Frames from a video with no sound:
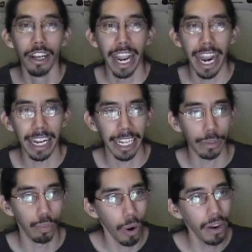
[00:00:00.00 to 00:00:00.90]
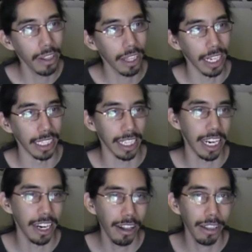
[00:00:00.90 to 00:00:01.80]
And that's one of the things. And
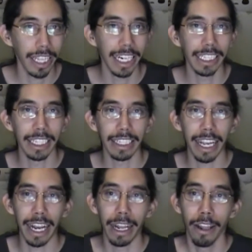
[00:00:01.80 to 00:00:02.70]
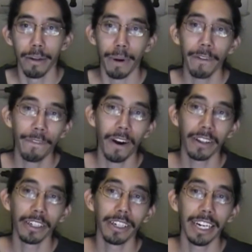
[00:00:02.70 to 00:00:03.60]
another thing is that my
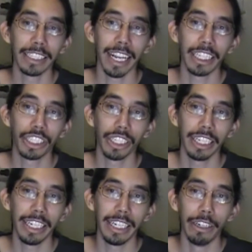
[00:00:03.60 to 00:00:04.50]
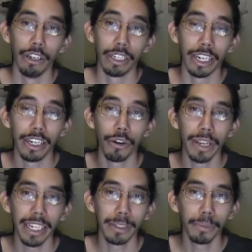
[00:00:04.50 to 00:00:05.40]
father is actually going to go
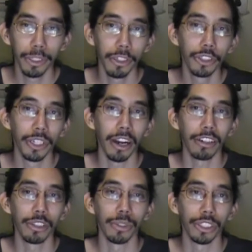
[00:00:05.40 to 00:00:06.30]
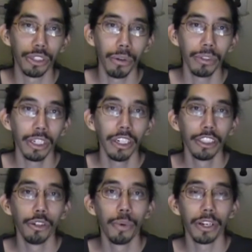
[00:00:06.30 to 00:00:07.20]
get some surgery onto his shoulder
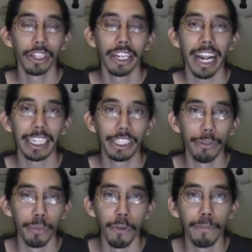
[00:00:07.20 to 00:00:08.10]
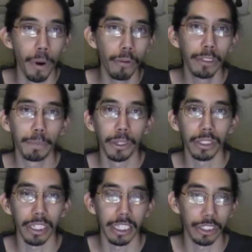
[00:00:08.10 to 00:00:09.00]
to where they're going to actually remove bone
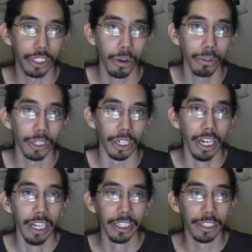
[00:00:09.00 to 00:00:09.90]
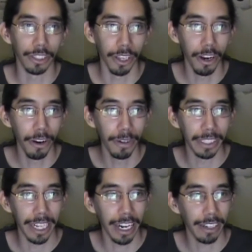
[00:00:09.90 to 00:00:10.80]
spurs in his shoulder. So it's
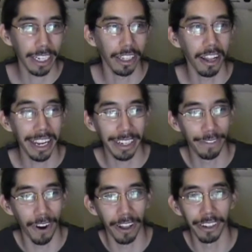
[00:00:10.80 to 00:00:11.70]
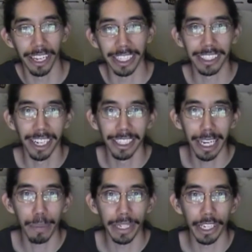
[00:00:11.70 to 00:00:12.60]
kind of like a father, like son
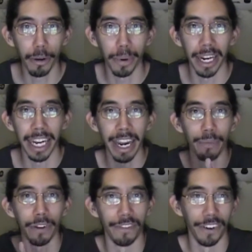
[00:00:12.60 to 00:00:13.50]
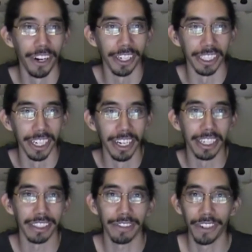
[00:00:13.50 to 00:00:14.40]
type of deal, but in reverse.
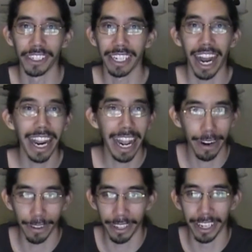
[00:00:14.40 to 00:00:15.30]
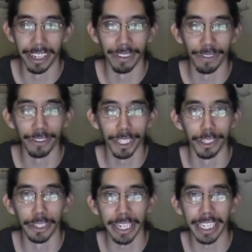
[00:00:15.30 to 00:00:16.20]
Because first I had the
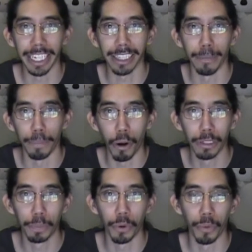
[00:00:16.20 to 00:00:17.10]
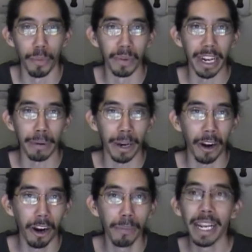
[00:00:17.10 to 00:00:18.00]
surgery to get the bone spur removed out of my
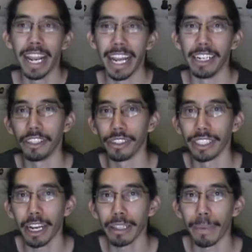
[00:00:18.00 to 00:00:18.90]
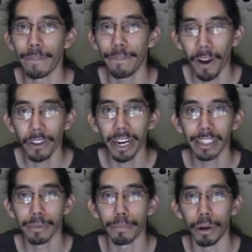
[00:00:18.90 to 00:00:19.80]
arm. And it turns out that my father has
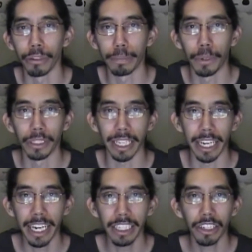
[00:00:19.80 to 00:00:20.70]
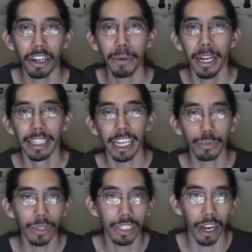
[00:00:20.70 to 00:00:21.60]
some bone spurs in his arm. That's
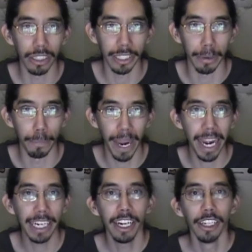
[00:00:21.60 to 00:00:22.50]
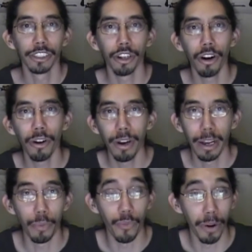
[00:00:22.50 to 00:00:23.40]
what's causing him pain. So
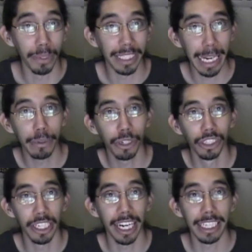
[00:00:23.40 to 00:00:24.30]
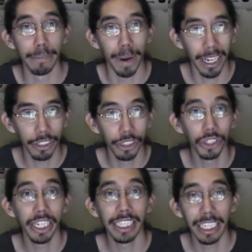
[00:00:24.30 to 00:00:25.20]
from the same surgeon that did my
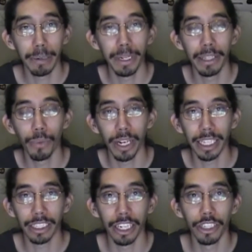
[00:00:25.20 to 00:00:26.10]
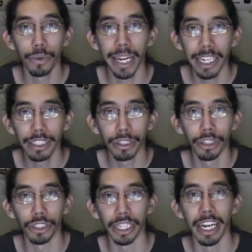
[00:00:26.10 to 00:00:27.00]
surgery, he's going to be the one that's going to do his
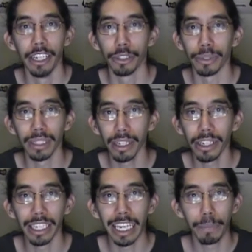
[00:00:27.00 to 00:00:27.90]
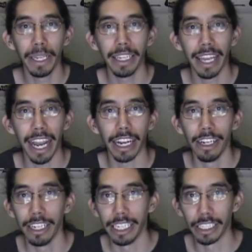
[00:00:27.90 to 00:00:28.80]
surgery. So it's literally going to be that
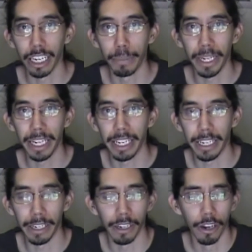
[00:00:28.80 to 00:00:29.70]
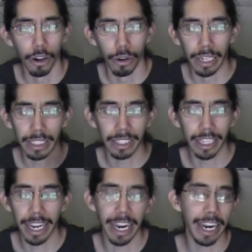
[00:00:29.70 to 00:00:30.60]
it's going to be, let's
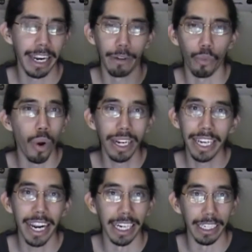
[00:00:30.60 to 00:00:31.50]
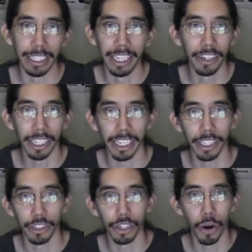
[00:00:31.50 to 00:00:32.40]
say, one day. Literally,
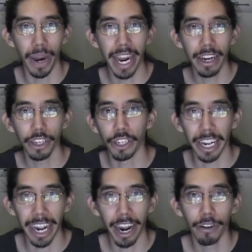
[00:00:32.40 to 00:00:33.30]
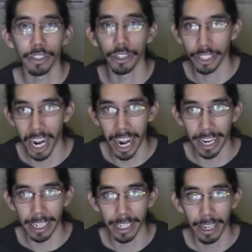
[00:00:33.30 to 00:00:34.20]
you go in, you get out, you're
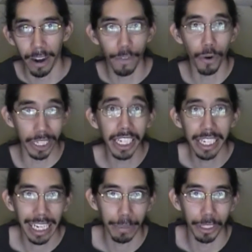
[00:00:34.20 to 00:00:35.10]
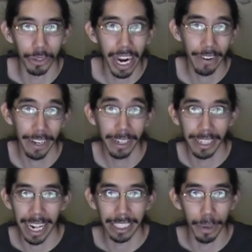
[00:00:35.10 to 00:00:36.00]
done. Of course, he's not going to be driving.
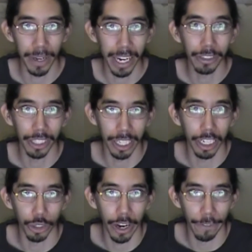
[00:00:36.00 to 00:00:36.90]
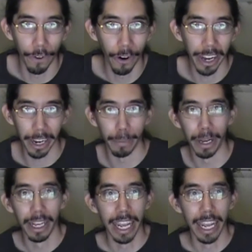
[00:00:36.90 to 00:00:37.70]
That somebody else is going to drive for him.